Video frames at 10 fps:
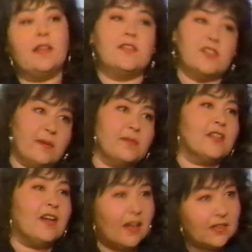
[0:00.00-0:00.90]
this job as a
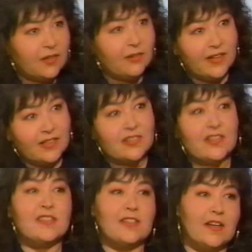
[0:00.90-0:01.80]
cocktail
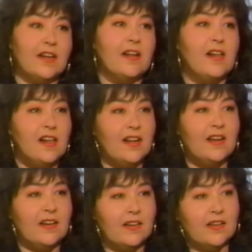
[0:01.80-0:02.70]
waitress, yeah.
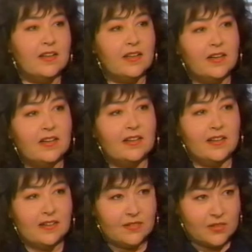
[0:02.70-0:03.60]
And, then, I,
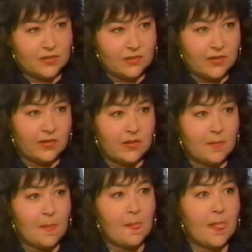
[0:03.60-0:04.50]
yeah, so. And was, you were
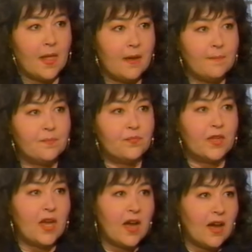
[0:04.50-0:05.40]
funny as a cocktail
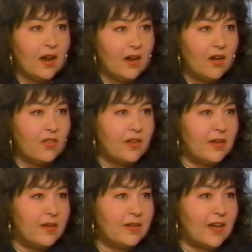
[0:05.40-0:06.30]
waitress? Yeah, and all
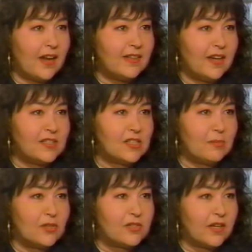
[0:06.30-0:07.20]
the guy
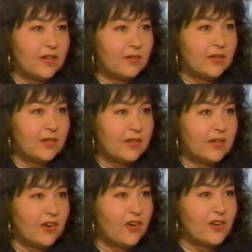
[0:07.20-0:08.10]
customers, like, would
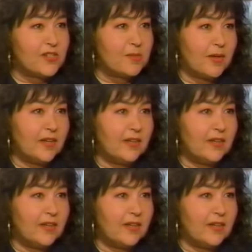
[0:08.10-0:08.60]
encourage me, you